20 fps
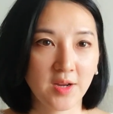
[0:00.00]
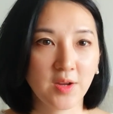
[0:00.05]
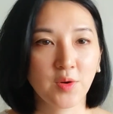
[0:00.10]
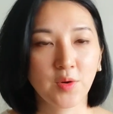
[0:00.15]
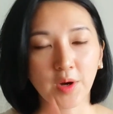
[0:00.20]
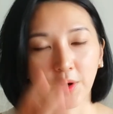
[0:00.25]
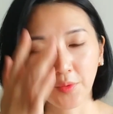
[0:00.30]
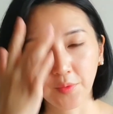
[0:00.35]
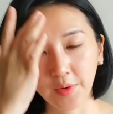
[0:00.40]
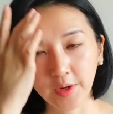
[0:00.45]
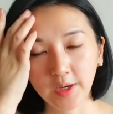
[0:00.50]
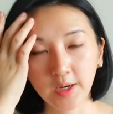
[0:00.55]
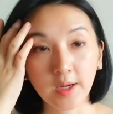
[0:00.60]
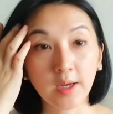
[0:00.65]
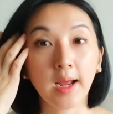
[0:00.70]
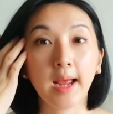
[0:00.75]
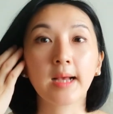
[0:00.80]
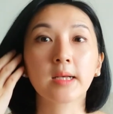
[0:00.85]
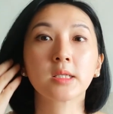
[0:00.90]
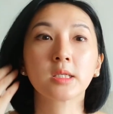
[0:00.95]
You are already an
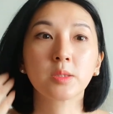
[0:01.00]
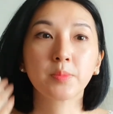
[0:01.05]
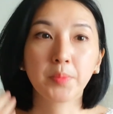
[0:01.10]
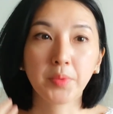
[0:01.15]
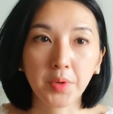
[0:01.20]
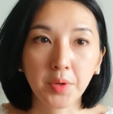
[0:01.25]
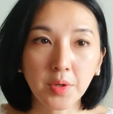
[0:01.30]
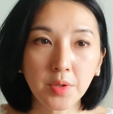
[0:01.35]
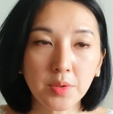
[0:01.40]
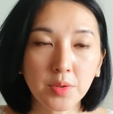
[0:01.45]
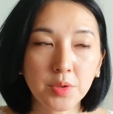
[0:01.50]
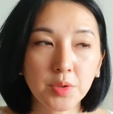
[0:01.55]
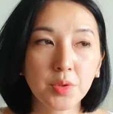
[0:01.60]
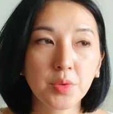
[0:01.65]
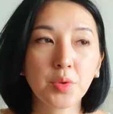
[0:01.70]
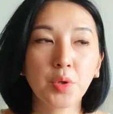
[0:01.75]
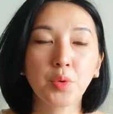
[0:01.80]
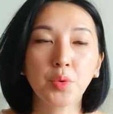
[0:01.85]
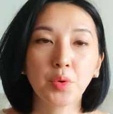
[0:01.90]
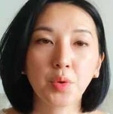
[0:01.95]
expert, so
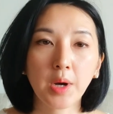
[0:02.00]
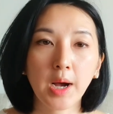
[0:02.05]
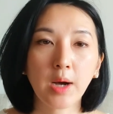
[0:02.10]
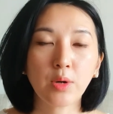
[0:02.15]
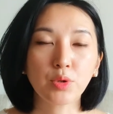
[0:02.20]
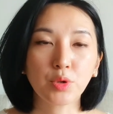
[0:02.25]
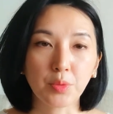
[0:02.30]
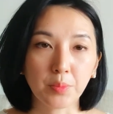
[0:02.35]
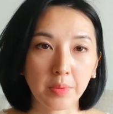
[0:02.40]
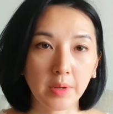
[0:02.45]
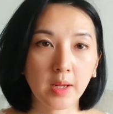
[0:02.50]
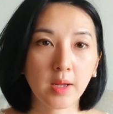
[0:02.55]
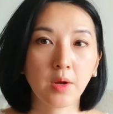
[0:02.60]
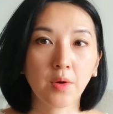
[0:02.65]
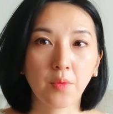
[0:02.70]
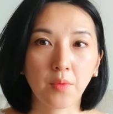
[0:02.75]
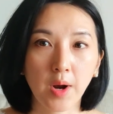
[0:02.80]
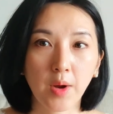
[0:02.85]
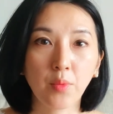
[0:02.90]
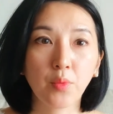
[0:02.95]
you know how to play
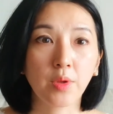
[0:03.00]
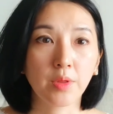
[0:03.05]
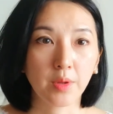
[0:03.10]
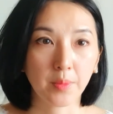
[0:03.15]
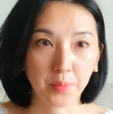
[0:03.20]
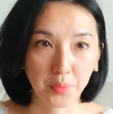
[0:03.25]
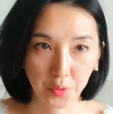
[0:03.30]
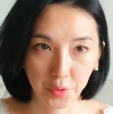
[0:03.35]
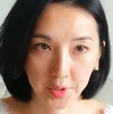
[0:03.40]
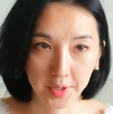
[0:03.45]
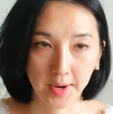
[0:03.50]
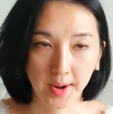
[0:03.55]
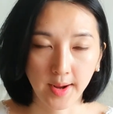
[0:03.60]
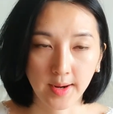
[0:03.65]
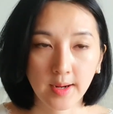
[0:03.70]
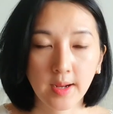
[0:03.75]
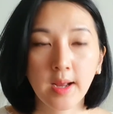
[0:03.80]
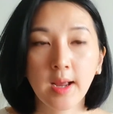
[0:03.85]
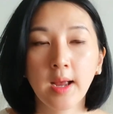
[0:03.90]
around with the product.